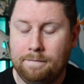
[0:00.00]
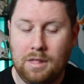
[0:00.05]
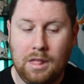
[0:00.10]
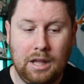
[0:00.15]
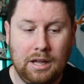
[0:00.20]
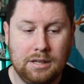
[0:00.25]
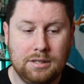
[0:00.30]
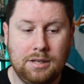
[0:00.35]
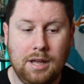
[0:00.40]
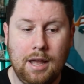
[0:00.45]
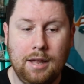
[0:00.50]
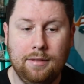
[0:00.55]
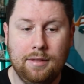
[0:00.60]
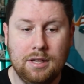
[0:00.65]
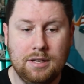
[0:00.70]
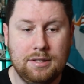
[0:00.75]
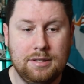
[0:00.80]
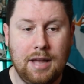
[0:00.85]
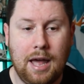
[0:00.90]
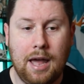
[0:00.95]
Like I said,
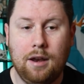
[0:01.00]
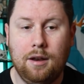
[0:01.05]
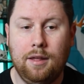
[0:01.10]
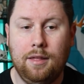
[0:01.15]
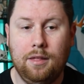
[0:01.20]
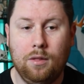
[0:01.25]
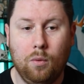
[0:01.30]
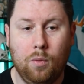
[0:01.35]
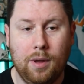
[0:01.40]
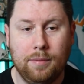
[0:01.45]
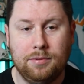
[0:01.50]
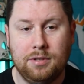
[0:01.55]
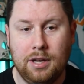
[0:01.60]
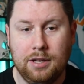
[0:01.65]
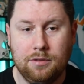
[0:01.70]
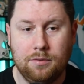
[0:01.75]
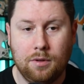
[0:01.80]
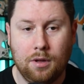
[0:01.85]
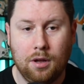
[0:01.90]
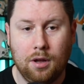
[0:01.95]
this Saturday, the
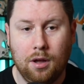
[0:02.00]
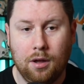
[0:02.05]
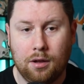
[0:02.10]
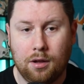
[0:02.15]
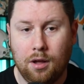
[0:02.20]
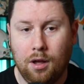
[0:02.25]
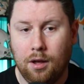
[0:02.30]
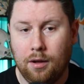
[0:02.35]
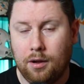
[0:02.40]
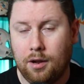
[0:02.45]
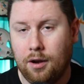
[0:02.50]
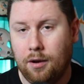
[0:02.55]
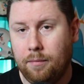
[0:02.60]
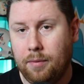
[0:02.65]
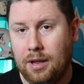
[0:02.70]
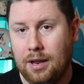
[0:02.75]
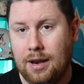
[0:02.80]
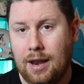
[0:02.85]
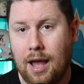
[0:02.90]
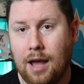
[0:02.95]
website's uh, uh, going to
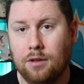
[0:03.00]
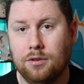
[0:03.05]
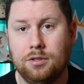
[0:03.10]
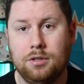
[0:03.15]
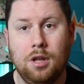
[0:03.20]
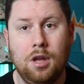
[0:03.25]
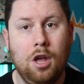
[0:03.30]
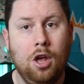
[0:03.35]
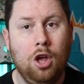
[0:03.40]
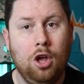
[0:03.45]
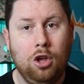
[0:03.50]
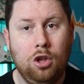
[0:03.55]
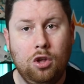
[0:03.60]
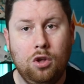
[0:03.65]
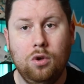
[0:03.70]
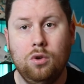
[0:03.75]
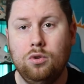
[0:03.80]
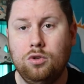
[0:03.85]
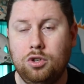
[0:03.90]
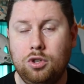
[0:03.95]
be announced.
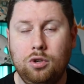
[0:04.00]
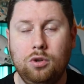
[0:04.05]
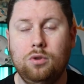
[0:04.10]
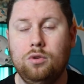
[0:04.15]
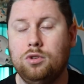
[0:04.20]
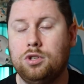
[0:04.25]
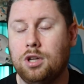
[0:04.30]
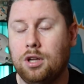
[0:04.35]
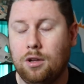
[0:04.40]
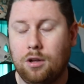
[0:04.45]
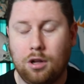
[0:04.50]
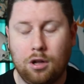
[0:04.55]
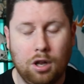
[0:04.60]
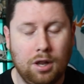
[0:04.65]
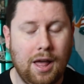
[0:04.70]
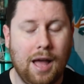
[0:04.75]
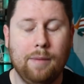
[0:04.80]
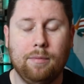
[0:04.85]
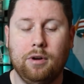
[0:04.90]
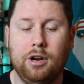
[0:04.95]
Huge, huge
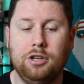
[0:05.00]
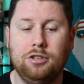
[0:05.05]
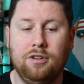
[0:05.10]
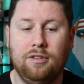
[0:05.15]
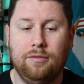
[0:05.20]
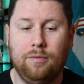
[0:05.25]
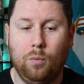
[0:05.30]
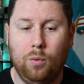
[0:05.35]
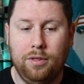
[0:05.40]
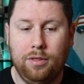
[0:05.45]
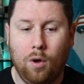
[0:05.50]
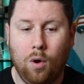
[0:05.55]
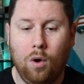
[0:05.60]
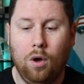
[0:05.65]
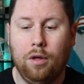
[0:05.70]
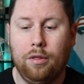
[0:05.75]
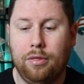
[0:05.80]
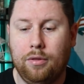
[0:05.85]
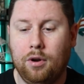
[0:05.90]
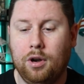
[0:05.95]
collaboration with
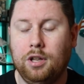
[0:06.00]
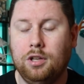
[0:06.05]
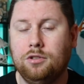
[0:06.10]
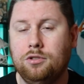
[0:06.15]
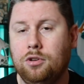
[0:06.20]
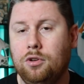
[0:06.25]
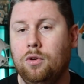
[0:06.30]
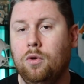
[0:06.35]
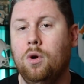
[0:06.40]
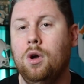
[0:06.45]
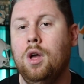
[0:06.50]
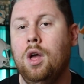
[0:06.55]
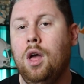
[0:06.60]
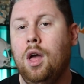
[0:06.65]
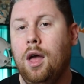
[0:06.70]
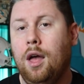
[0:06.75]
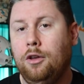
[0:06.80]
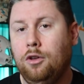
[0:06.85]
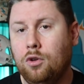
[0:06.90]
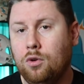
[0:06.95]
all thirty-two
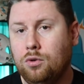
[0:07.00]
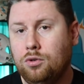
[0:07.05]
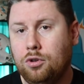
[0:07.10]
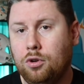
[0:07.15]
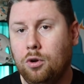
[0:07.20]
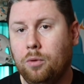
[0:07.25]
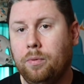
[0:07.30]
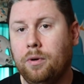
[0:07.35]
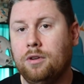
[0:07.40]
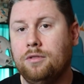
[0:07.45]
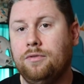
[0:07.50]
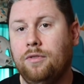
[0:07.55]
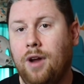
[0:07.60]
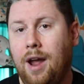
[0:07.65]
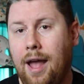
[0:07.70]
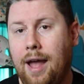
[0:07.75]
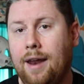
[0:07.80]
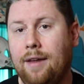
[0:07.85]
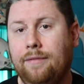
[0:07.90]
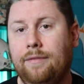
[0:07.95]
YouTubers for
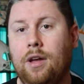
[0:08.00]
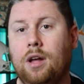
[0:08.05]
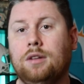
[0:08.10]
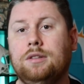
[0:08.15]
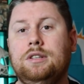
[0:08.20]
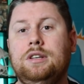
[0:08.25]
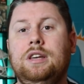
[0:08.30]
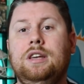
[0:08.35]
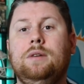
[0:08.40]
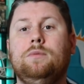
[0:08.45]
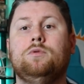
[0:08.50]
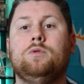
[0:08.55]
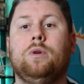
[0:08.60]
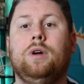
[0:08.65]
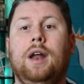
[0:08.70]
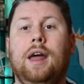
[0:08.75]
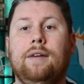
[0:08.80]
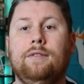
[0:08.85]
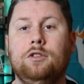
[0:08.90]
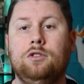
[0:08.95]
N F L teams.
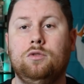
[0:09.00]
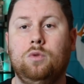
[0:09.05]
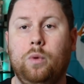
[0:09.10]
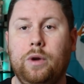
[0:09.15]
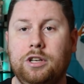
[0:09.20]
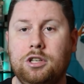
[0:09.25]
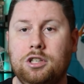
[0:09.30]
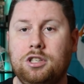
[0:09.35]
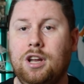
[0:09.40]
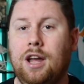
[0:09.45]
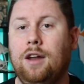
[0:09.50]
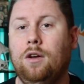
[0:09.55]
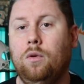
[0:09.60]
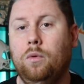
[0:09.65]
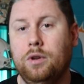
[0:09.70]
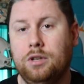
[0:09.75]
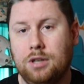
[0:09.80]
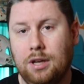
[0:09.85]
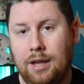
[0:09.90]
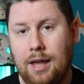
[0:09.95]
to have a Twitch channel,
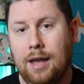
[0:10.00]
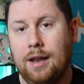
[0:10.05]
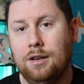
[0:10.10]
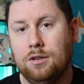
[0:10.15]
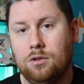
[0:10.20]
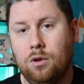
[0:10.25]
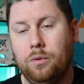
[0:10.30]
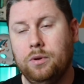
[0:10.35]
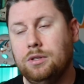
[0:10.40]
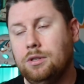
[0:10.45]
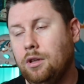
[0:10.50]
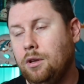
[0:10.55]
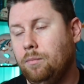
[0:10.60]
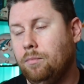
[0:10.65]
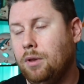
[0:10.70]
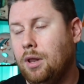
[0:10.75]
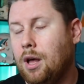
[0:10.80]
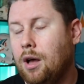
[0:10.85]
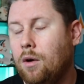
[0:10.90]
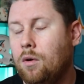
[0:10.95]
which, again, is always linked
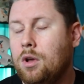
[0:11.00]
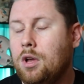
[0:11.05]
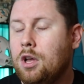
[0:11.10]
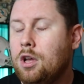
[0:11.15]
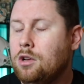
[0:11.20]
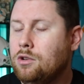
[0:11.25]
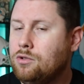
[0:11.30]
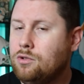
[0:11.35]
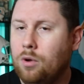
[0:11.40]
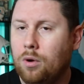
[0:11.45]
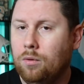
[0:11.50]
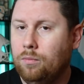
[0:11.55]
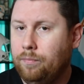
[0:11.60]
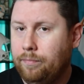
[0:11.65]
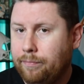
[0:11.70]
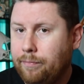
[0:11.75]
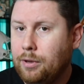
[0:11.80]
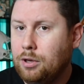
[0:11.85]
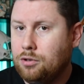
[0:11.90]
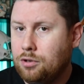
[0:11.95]
below. So
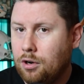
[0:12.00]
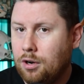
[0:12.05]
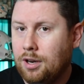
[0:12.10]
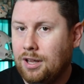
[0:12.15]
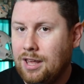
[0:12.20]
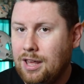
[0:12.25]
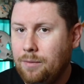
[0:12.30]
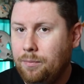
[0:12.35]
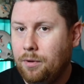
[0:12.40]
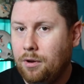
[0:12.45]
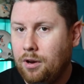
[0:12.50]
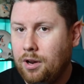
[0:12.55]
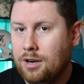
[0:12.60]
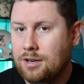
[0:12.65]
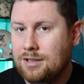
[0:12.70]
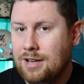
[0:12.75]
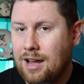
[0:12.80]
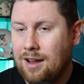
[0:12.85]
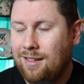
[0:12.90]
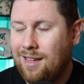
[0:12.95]
be sure to keep your
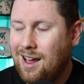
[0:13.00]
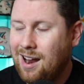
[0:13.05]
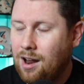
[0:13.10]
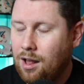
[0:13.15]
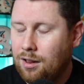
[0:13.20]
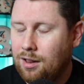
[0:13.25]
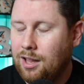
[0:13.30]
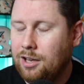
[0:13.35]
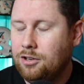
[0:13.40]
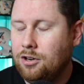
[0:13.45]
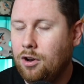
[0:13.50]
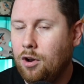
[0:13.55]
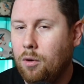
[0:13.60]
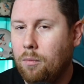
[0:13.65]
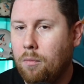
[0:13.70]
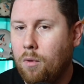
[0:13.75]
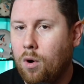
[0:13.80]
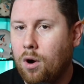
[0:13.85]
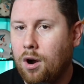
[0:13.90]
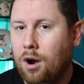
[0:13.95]
ears out of that. I'll let you know
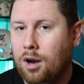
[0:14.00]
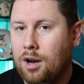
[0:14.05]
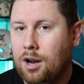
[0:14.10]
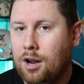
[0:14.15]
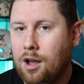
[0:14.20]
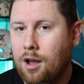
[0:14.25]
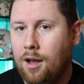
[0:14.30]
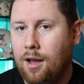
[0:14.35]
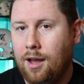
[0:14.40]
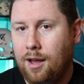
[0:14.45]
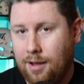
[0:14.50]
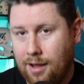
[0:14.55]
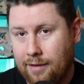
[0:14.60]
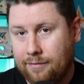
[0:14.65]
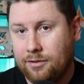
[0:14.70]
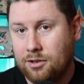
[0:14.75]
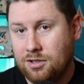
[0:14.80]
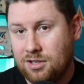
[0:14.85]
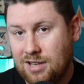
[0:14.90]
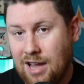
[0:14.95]
more
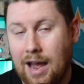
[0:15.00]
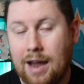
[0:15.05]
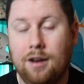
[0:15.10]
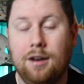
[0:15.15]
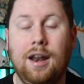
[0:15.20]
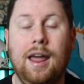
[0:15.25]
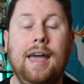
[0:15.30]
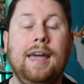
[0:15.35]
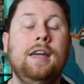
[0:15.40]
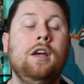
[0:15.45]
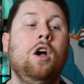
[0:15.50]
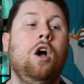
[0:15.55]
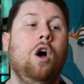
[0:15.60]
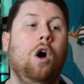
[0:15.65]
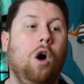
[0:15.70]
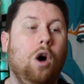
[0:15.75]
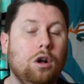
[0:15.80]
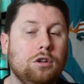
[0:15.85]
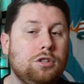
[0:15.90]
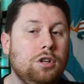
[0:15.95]
after Saturday.
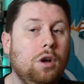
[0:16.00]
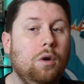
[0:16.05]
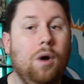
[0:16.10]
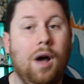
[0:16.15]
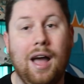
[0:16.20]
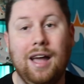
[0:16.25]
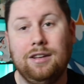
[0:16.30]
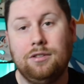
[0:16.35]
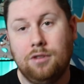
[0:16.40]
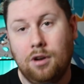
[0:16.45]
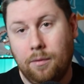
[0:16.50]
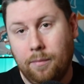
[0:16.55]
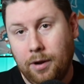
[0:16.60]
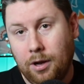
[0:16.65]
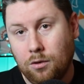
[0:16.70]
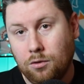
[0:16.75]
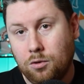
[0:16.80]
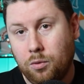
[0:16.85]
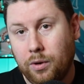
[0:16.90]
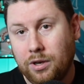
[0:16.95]
Also, I started my
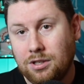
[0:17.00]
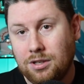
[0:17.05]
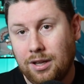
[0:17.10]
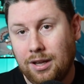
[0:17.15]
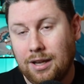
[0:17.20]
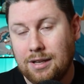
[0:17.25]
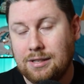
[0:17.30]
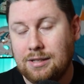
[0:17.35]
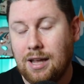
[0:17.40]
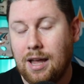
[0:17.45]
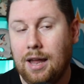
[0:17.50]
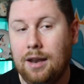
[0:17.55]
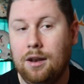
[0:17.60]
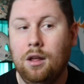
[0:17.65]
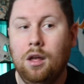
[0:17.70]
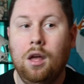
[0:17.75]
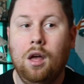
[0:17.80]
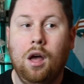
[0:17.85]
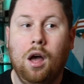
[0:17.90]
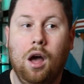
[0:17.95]
own Twitch, like I said.
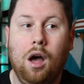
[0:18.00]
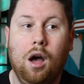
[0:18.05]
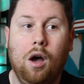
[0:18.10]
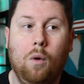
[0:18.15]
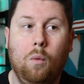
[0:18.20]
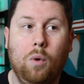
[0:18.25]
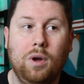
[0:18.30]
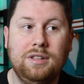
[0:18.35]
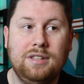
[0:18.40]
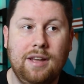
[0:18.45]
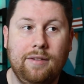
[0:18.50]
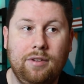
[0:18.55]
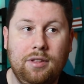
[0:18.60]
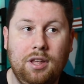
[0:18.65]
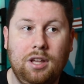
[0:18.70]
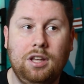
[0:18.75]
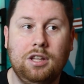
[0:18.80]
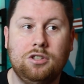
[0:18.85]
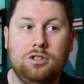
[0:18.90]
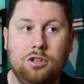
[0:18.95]
Uh, once
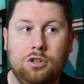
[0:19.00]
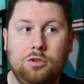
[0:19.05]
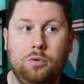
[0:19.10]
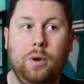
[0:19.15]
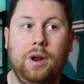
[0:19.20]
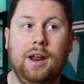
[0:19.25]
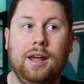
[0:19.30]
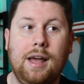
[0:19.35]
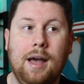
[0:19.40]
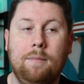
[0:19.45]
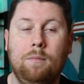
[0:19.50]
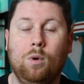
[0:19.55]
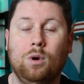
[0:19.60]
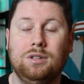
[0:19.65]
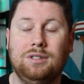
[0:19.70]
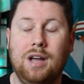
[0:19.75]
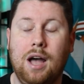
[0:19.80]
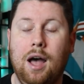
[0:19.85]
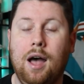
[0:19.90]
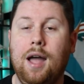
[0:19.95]
everything gets situated, I got more
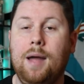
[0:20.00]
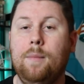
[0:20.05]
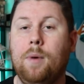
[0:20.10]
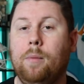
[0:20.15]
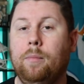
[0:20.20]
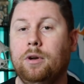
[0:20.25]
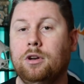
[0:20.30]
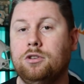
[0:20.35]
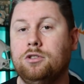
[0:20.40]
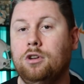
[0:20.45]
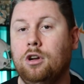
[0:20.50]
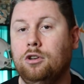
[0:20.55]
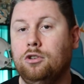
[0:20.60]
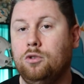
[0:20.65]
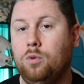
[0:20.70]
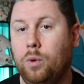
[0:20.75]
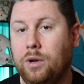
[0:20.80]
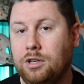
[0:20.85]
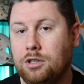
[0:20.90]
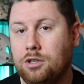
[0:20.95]
time. I'm going to start
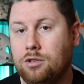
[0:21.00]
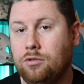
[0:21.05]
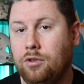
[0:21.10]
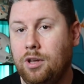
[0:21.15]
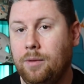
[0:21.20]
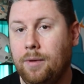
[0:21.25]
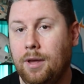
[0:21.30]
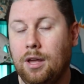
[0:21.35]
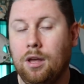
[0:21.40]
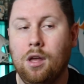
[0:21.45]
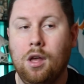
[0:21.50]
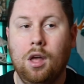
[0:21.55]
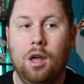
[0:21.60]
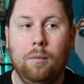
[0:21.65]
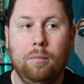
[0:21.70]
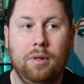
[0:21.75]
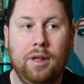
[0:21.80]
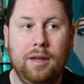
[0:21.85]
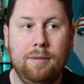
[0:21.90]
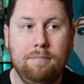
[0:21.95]
Twitch streaming,
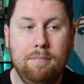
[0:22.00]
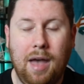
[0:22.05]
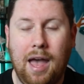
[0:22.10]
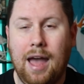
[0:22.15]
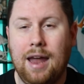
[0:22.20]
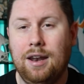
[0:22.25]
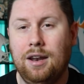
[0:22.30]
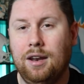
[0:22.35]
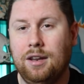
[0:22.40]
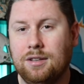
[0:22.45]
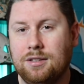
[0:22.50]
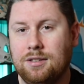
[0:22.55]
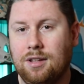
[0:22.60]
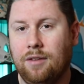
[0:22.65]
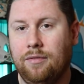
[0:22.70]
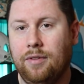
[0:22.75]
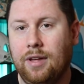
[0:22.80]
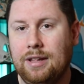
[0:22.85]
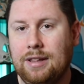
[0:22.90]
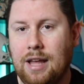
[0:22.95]
playing Madden and
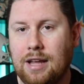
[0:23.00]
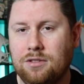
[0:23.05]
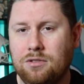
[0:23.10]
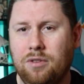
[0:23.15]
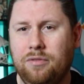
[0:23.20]
stuff like that.